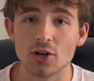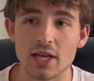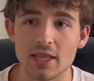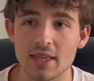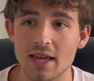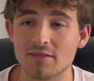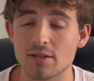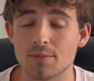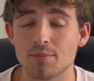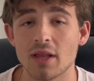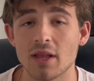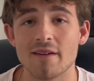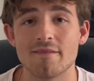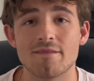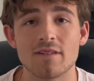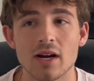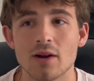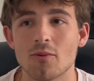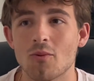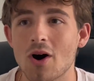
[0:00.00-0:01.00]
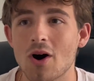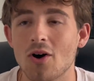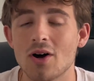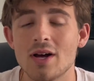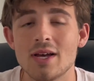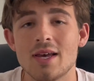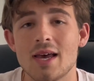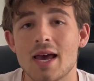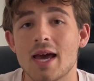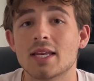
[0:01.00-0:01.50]
They have to play very well
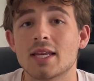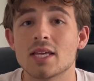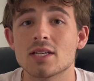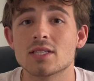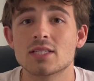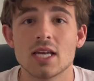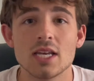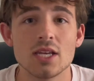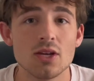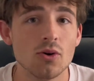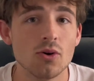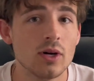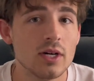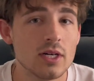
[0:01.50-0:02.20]
and continue